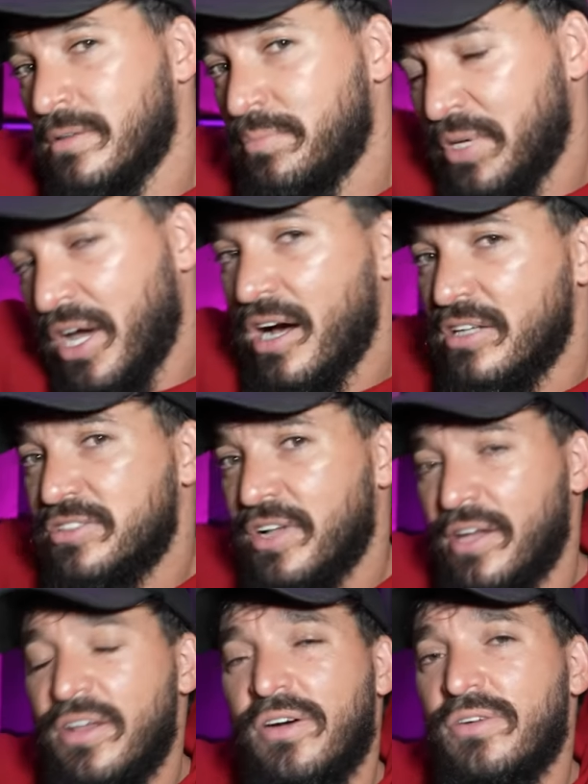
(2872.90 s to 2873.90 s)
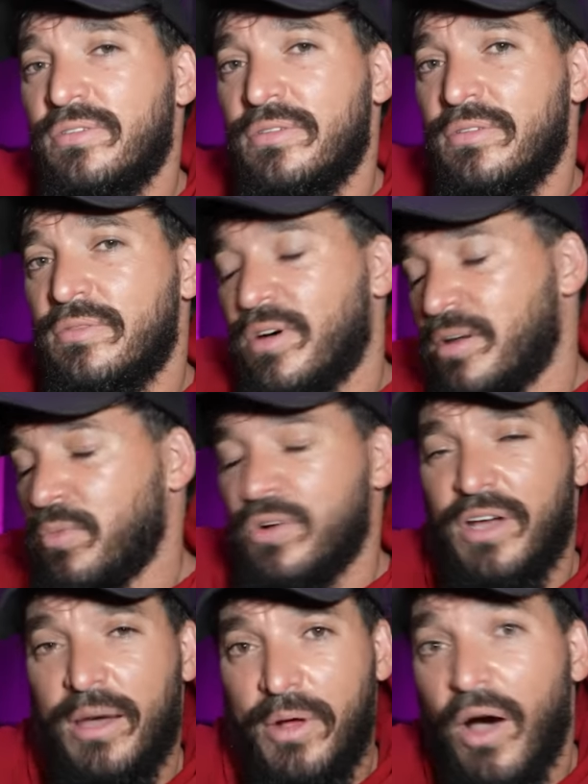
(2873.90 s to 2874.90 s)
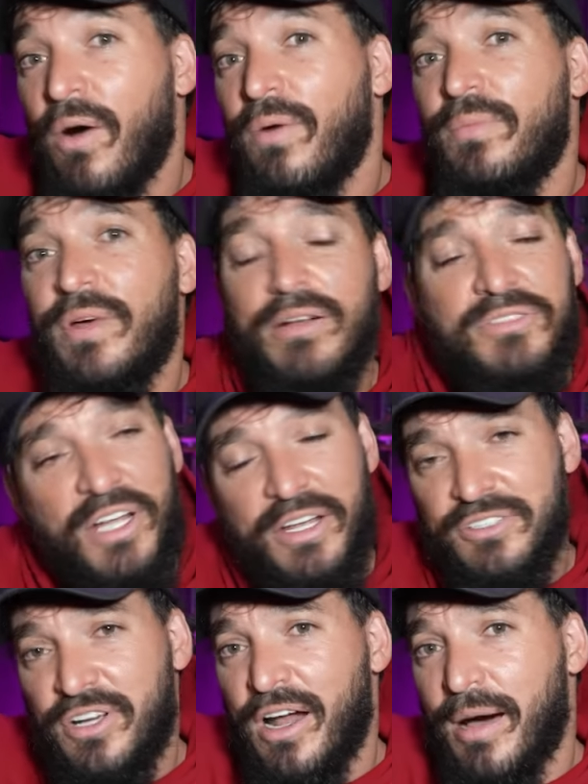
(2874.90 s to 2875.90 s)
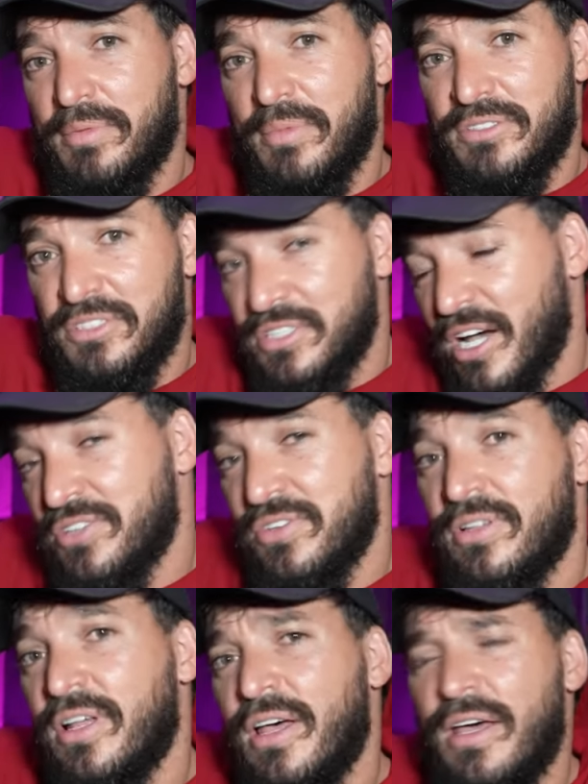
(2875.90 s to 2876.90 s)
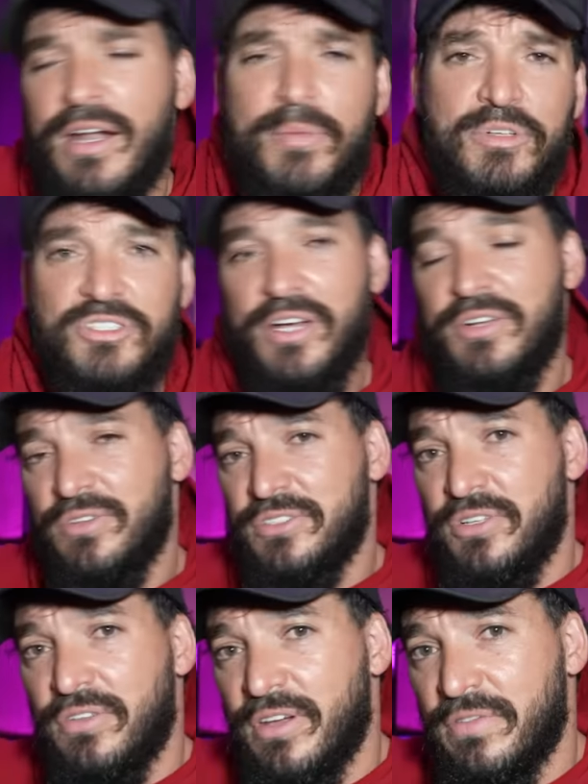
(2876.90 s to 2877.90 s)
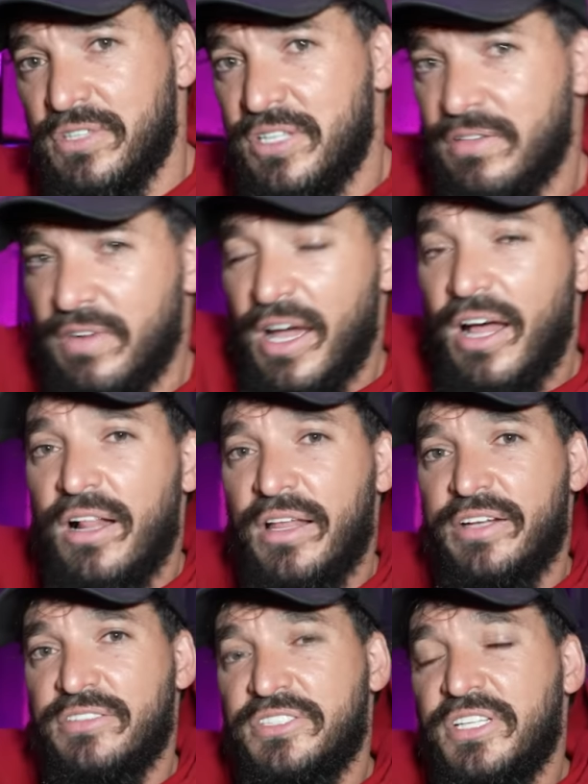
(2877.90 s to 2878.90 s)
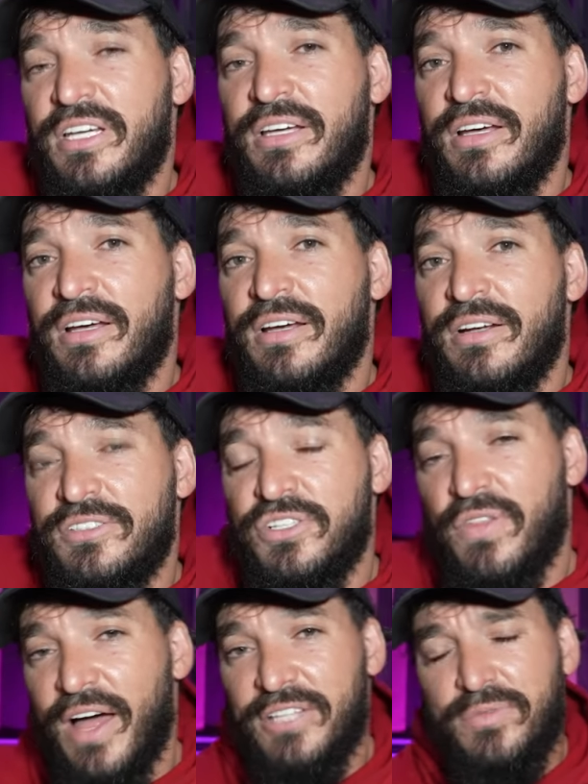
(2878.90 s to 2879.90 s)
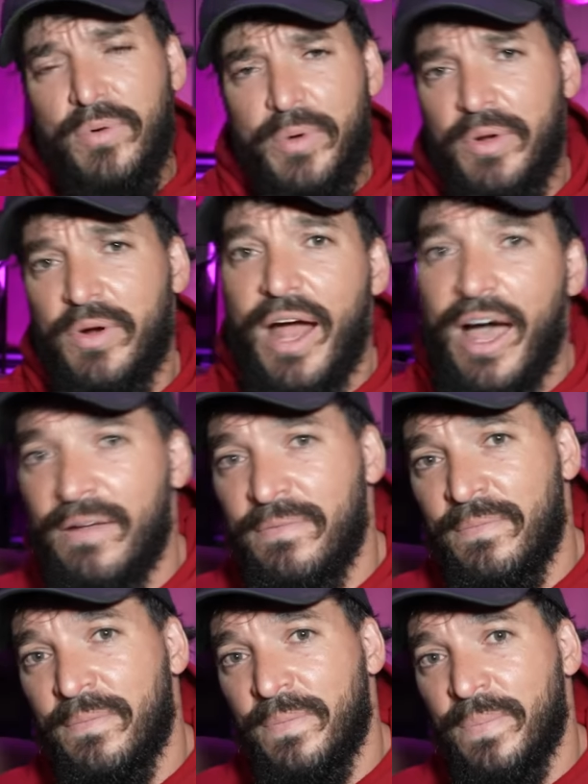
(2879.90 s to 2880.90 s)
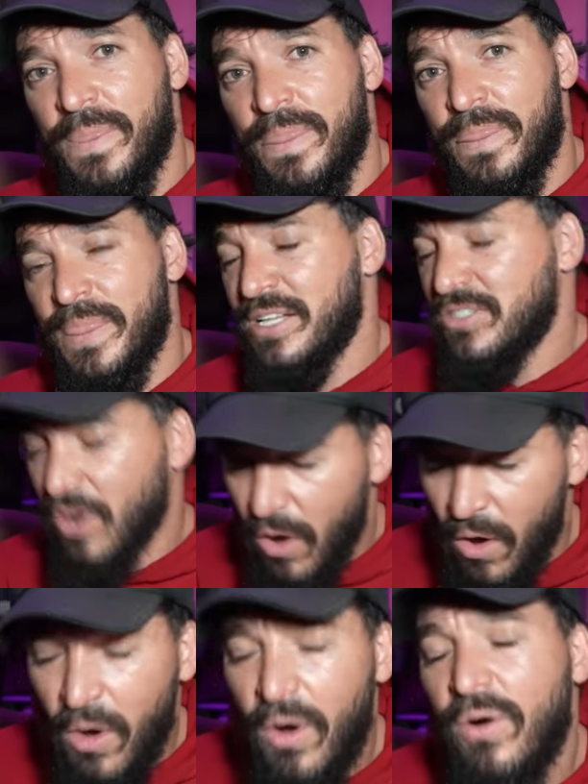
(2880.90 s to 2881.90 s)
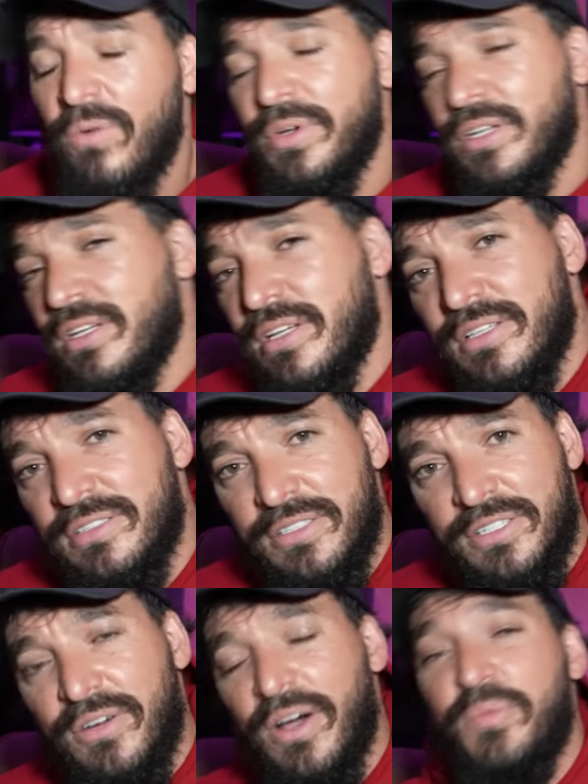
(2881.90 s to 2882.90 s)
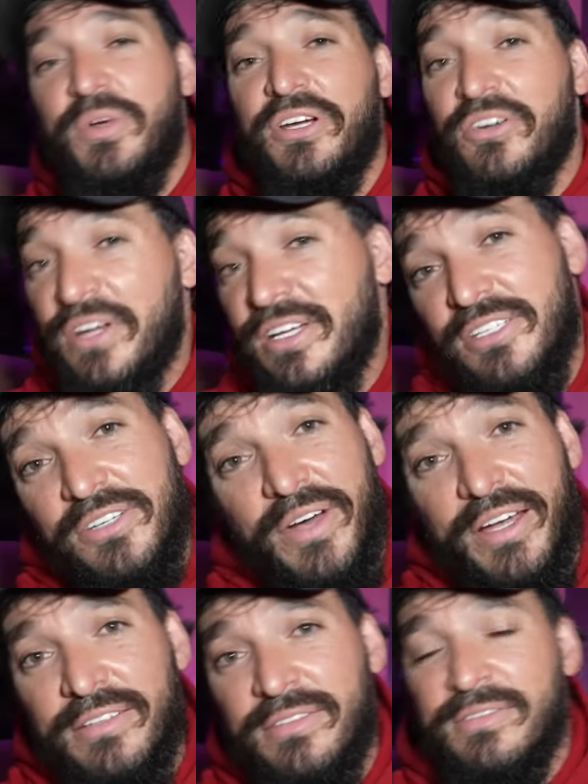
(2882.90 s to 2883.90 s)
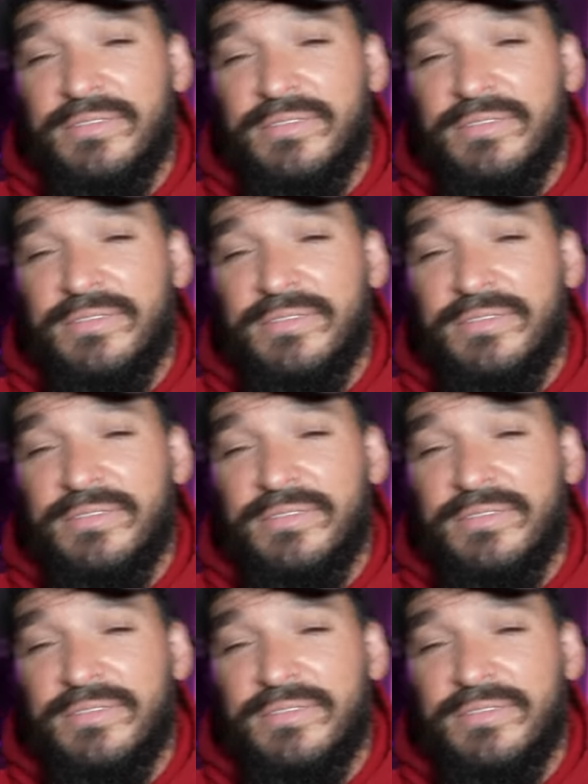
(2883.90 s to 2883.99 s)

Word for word: because I knew I wanted more time at home, and I was like trying to optimize the schedule, and I'm gonna try and do this new thing for TFIL, A to Z. So that's where we were at. That's all we needed to do, and we agreed to it.